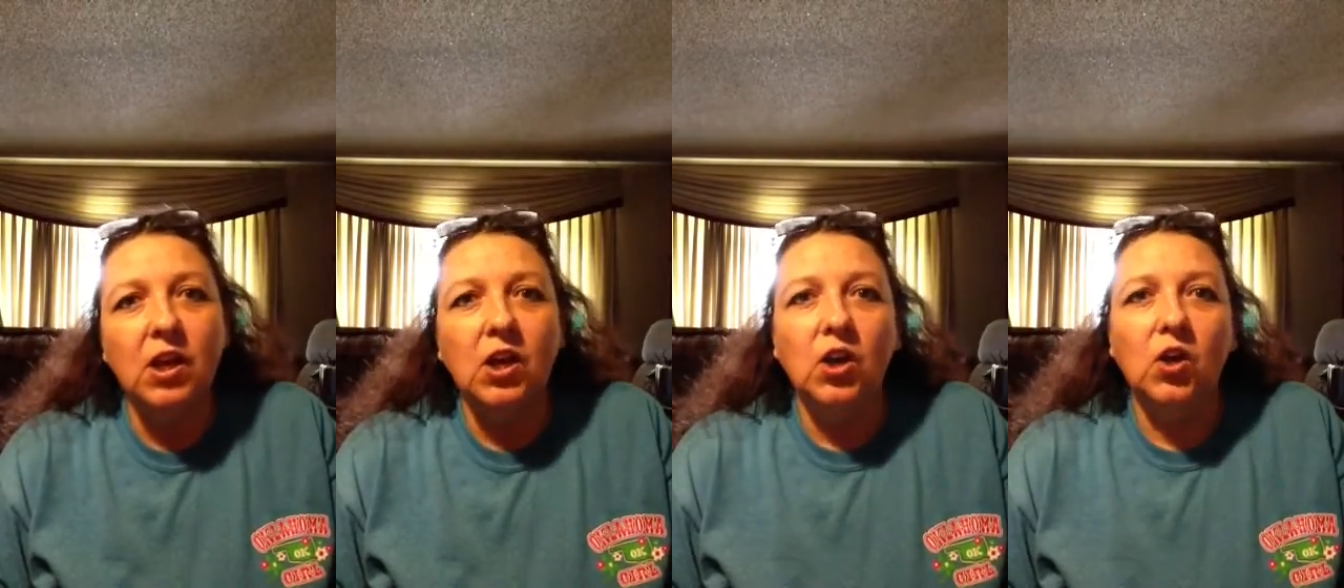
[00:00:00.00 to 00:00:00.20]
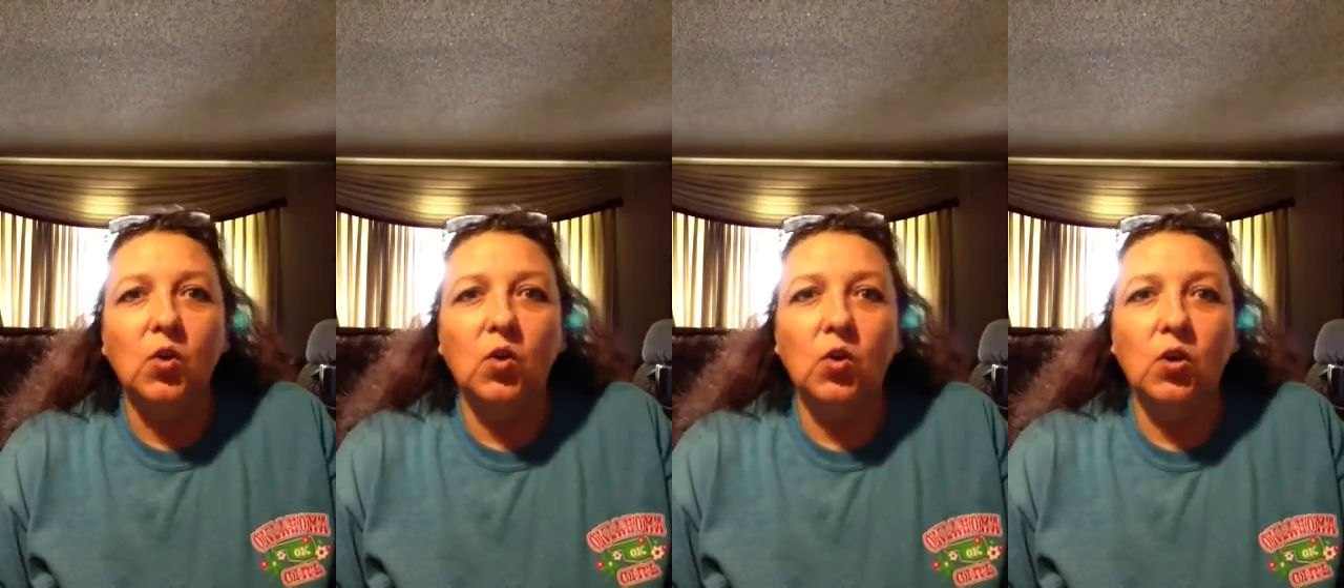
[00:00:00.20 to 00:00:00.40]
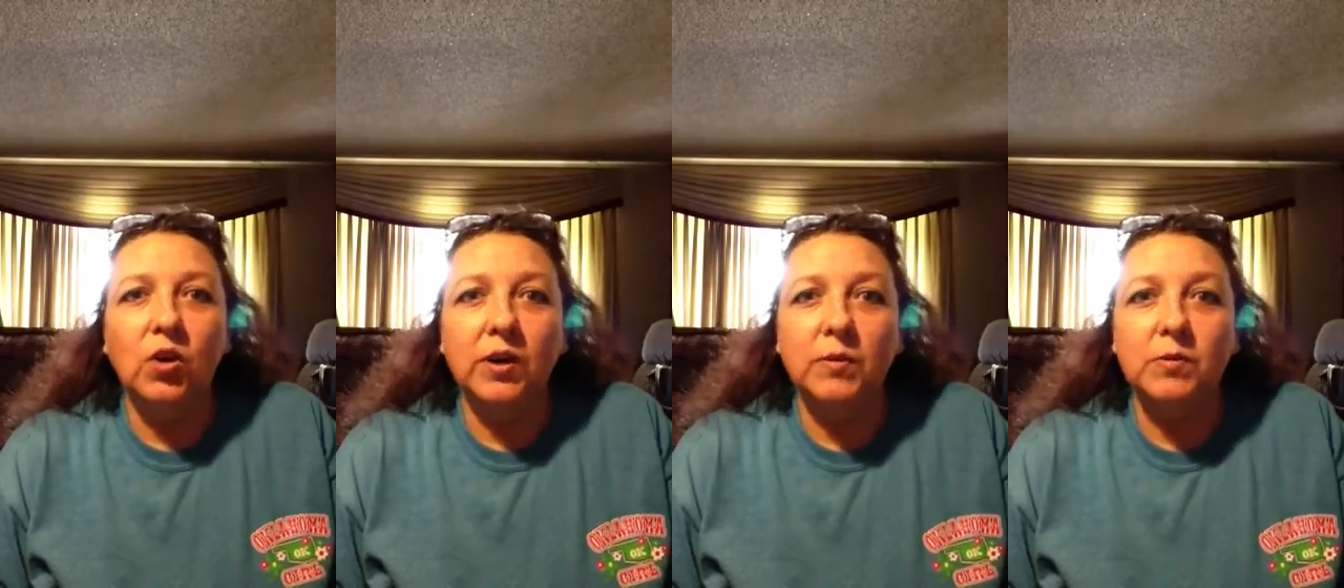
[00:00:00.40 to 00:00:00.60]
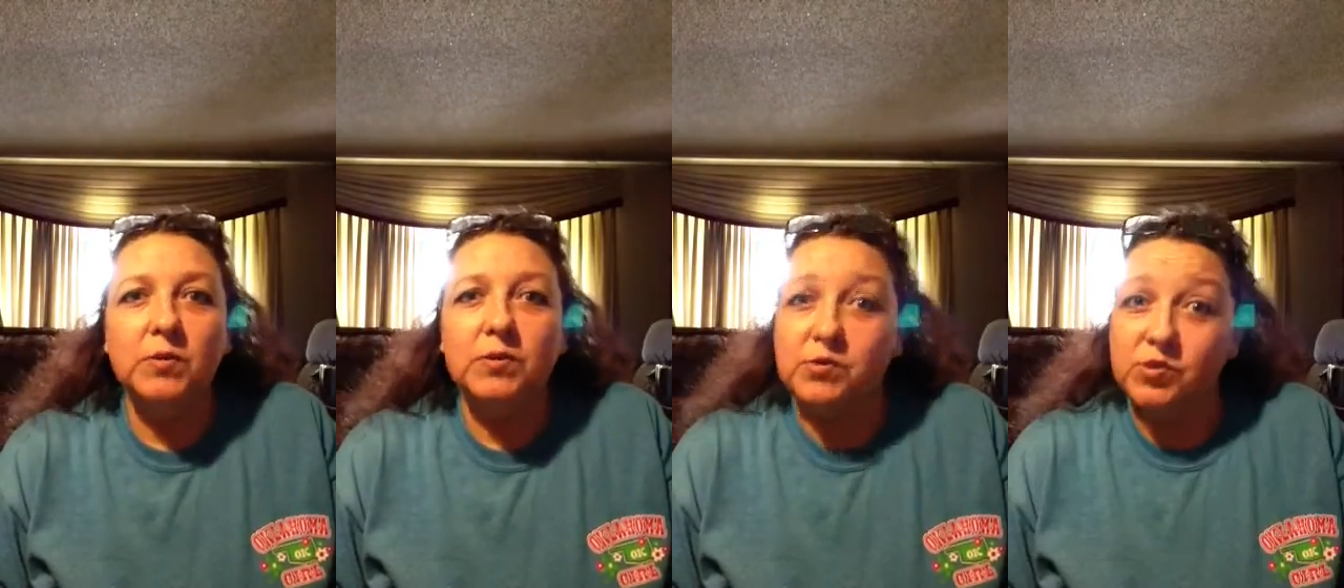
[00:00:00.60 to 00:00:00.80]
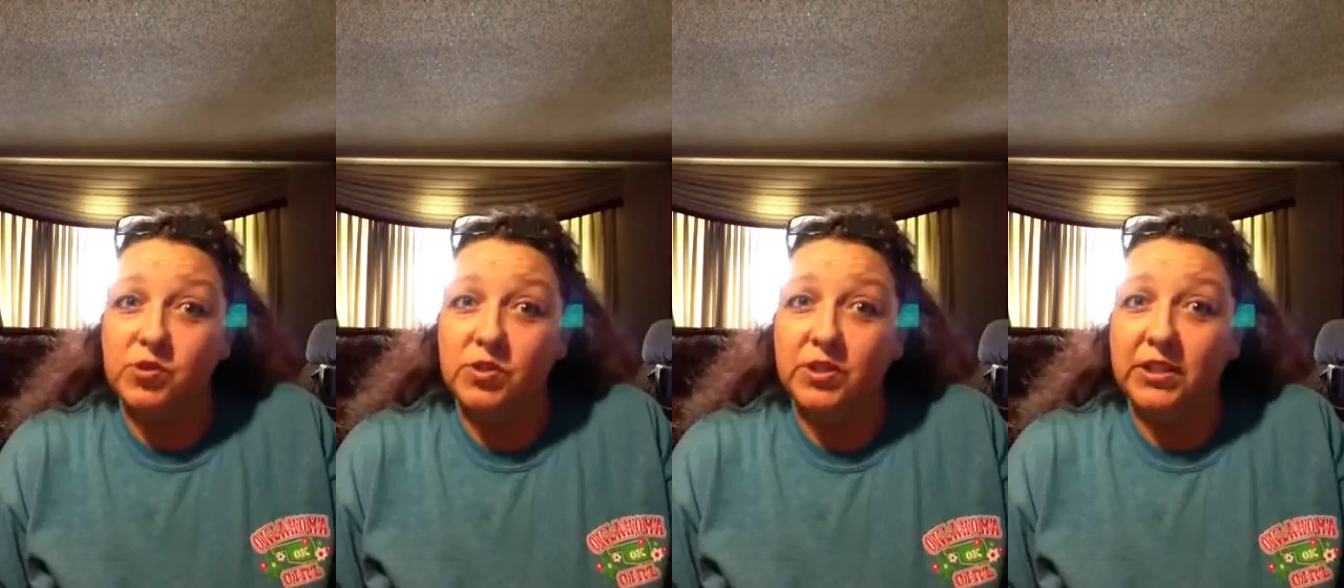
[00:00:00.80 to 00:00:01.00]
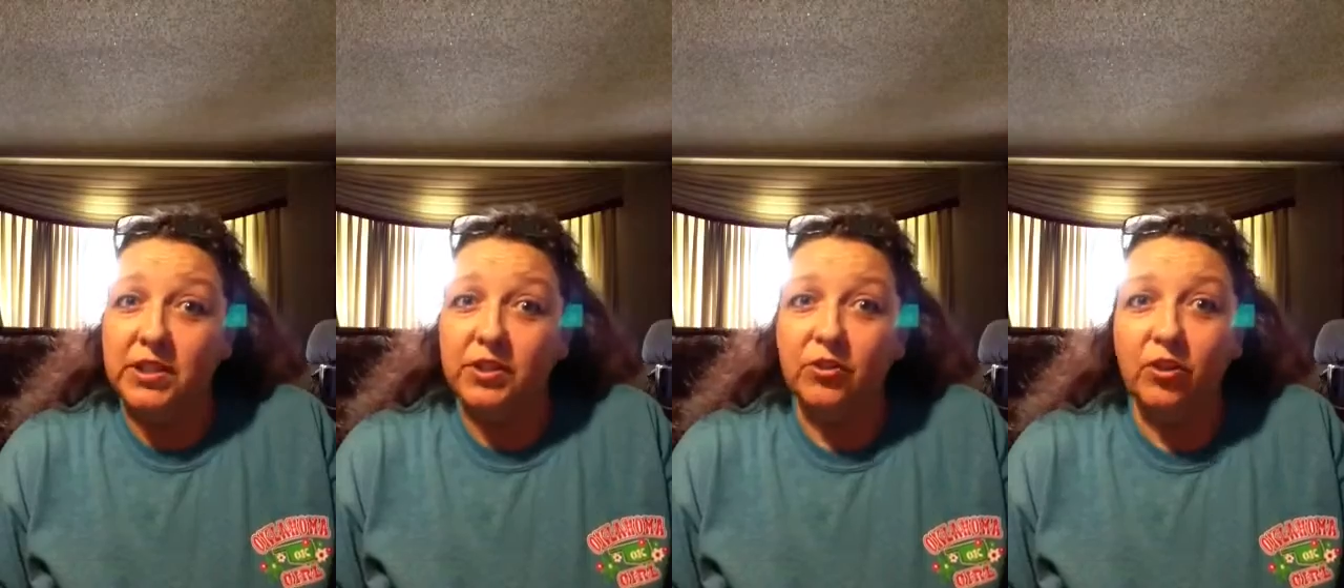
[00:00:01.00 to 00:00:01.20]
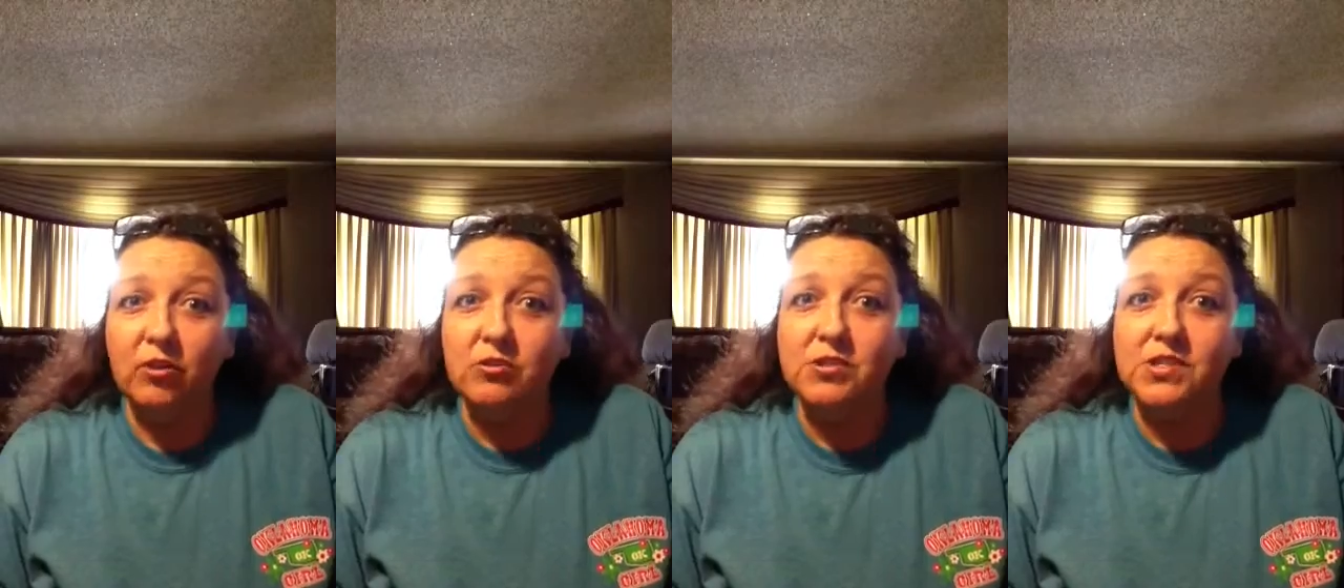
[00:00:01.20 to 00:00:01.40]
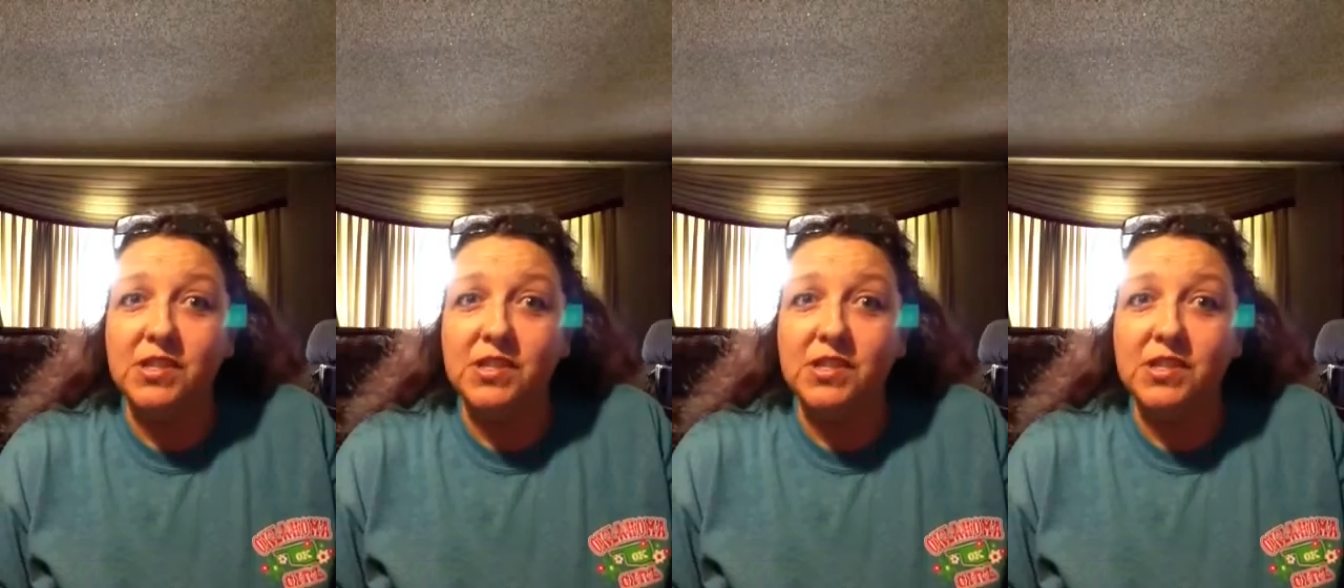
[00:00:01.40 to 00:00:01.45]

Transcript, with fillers: or it was really a gross